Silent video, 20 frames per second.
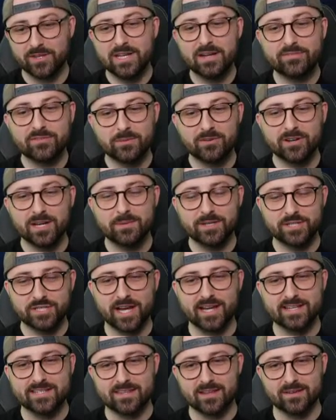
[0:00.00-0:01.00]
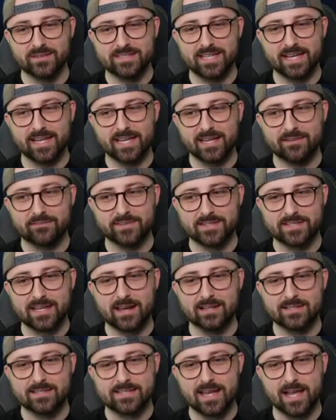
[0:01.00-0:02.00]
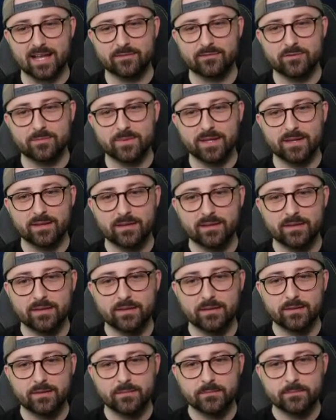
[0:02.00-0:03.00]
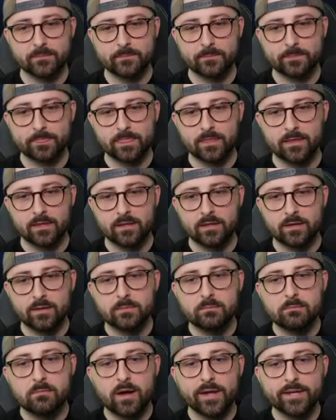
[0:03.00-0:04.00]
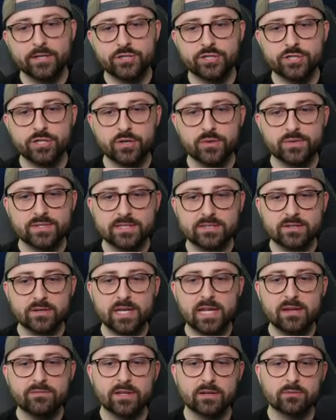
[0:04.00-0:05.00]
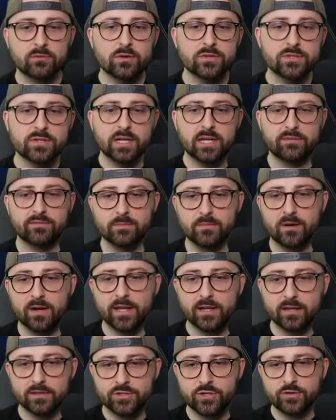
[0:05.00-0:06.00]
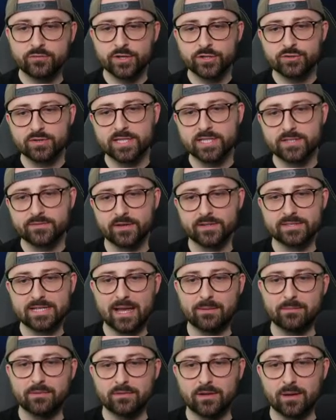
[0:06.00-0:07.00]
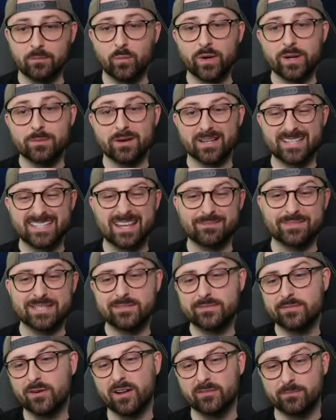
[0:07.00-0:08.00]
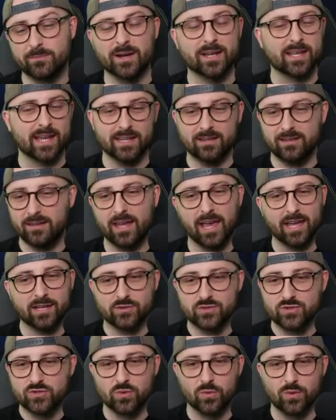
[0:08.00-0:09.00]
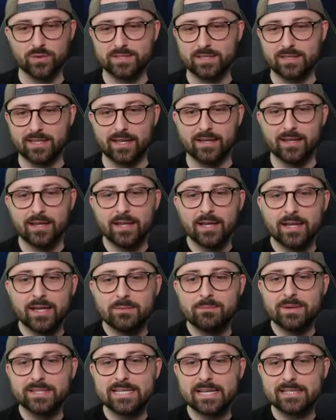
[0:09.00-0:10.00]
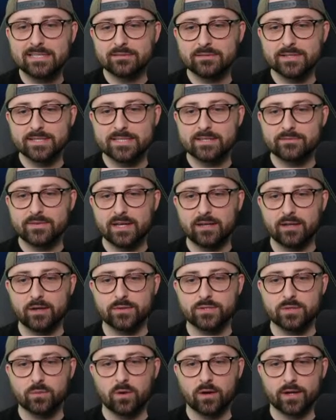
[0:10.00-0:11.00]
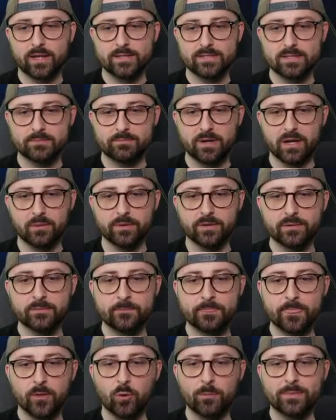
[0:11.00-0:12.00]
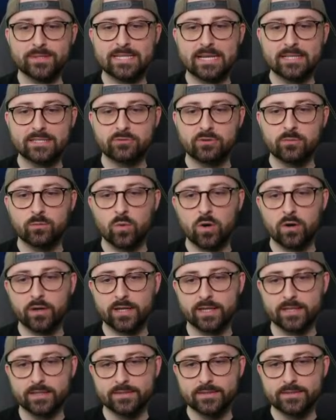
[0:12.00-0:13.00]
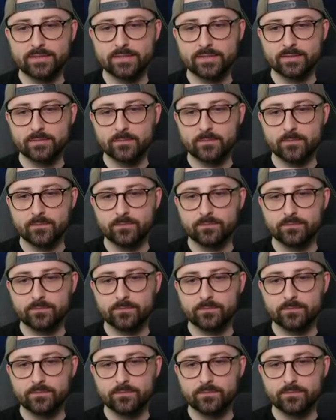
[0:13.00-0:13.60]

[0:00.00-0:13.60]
You'd have to really be chasing, though, to take a hit for Salah to Saka for me. Mike Shue says, good evening, Ross. Good evening, Mike. 2 free transfers, and I'm winning by 75. Okay, yeah, you're sorted then. Mateta and Savinho to Watkins and Bowen, or Mateta and Watkins.